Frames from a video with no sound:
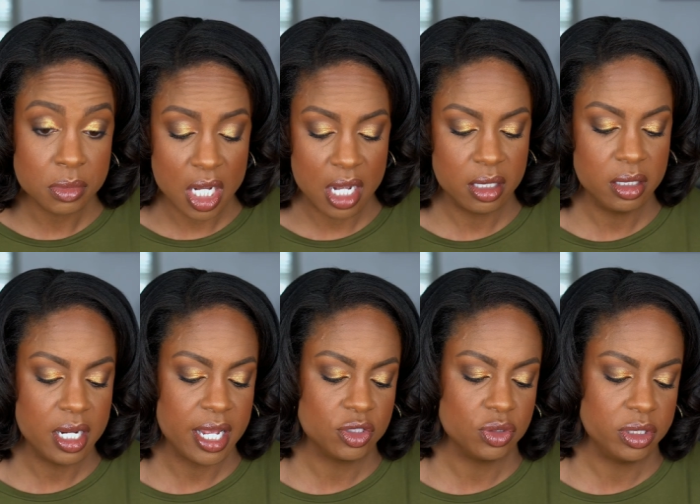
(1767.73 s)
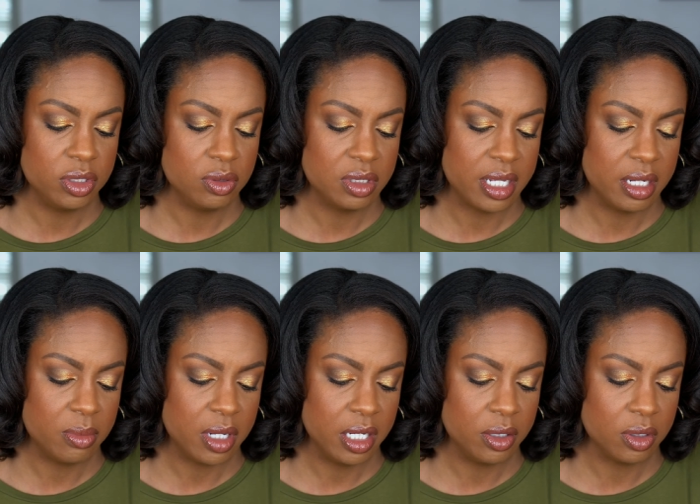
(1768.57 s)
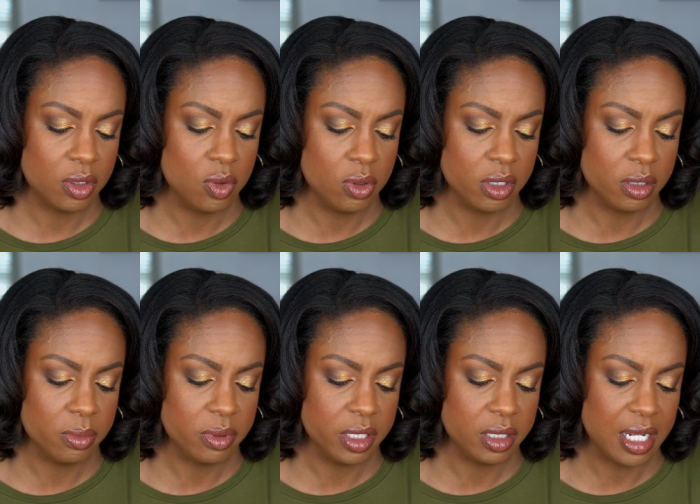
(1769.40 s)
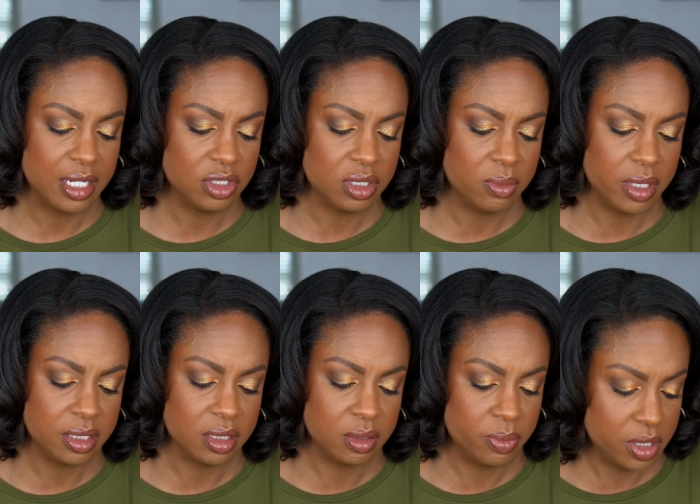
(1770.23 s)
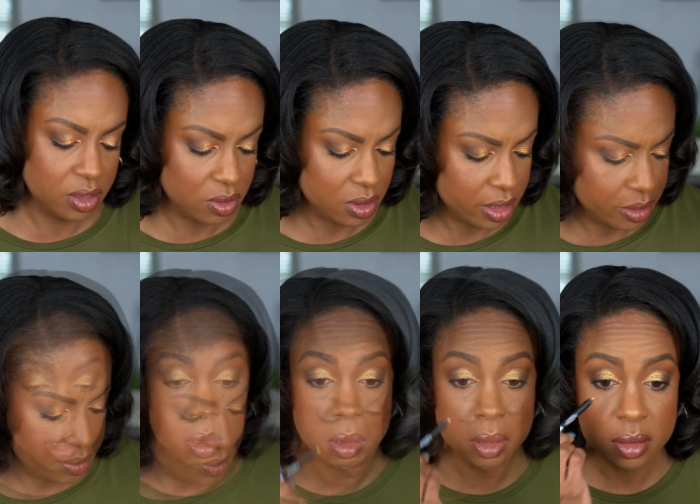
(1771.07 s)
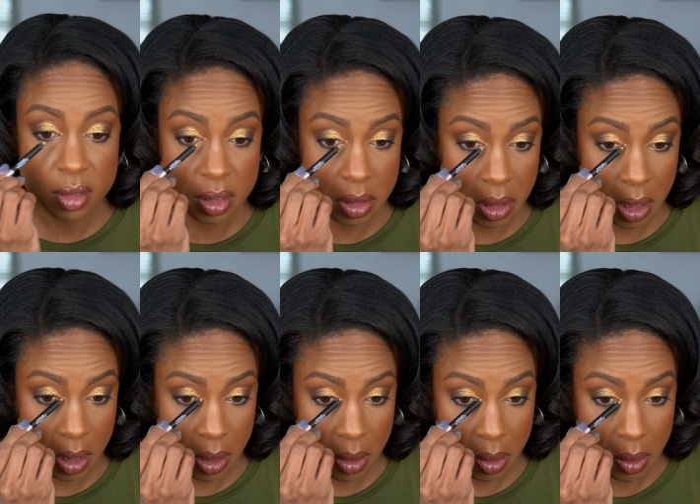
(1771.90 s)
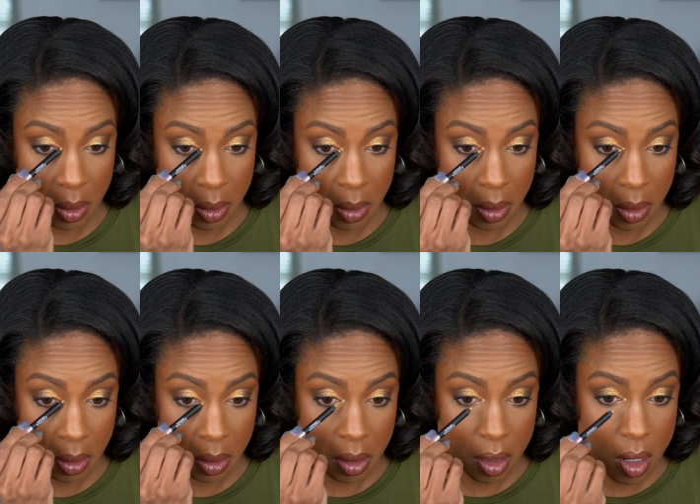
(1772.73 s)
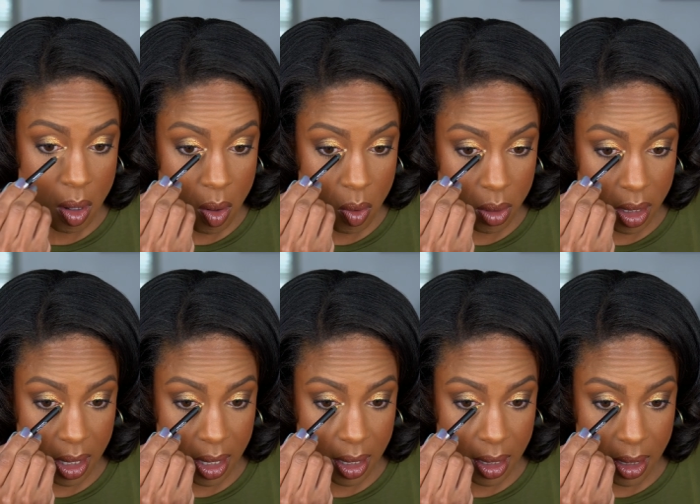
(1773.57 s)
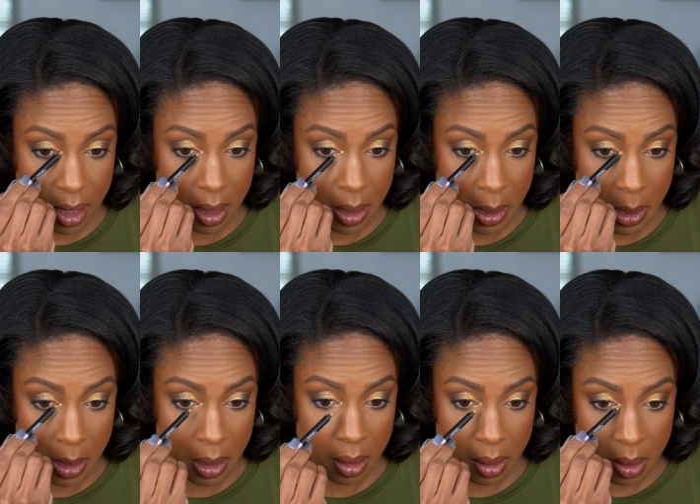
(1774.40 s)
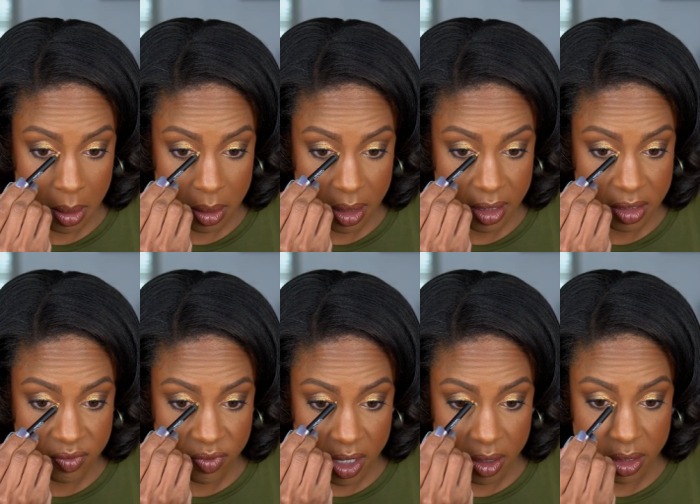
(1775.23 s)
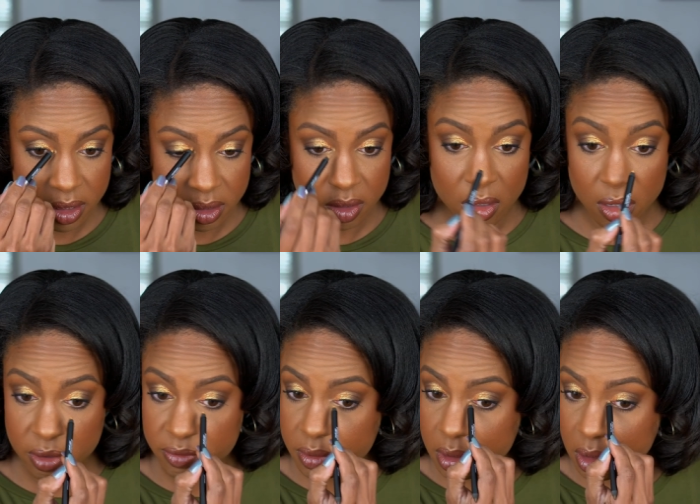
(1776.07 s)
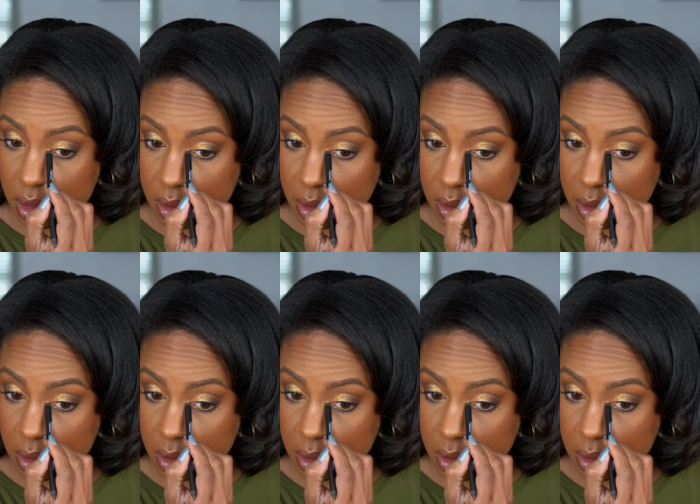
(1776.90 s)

I could actually use that in my inner corner, but I just messed this pencil up. Let's see. Oh, yeah. That is very soft.